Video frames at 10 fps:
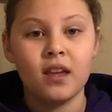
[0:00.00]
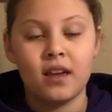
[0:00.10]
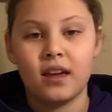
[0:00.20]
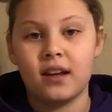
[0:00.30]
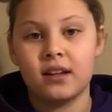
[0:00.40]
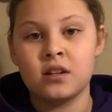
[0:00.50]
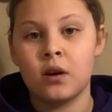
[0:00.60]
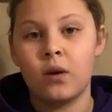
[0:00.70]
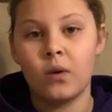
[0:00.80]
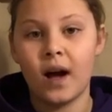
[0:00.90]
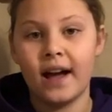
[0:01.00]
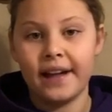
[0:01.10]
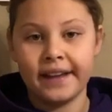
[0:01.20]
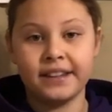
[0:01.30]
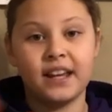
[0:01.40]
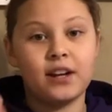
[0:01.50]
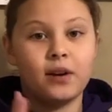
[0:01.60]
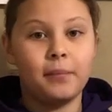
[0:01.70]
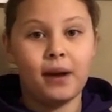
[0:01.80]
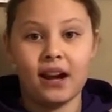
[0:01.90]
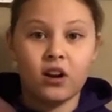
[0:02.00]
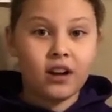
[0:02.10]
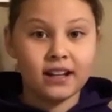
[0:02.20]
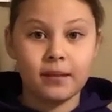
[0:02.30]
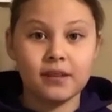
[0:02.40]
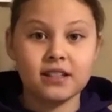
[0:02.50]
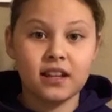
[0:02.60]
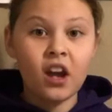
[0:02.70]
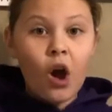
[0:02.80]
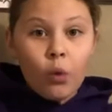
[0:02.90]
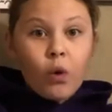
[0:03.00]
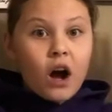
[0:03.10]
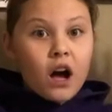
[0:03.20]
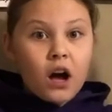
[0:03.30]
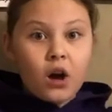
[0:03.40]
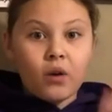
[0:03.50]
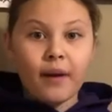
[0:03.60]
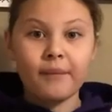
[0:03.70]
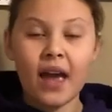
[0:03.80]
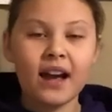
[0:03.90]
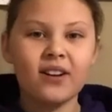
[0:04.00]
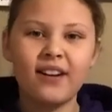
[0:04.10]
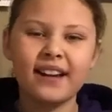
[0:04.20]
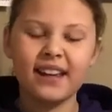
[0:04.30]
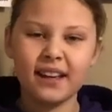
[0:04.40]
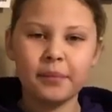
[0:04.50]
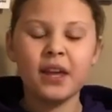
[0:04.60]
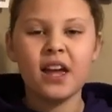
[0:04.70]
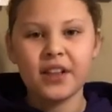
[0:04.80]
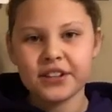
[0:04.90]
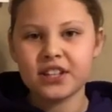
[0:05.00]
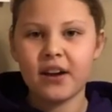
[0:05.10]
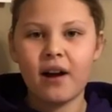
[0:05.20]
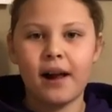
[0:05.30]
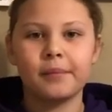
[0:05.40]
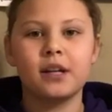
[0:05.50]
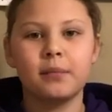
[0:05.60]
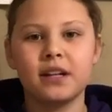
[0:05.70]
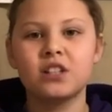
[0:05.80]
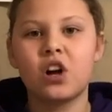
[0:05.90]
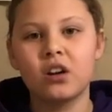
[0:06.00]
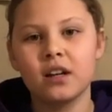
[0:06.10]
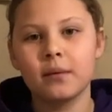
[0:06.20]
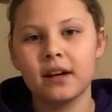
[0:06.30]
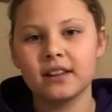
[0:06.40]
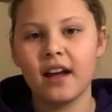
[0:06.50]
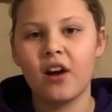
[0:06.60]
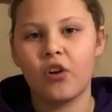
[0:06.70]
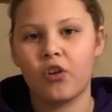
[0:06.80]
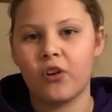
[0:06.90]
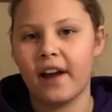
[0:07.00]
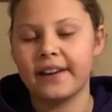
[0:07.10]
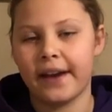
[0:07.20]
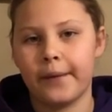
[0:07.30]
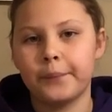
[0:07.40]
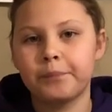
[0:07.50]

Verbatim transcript: and why now I'm back on him. It's like, whoa, I'm back on him. So I'm going to be talking about that right now.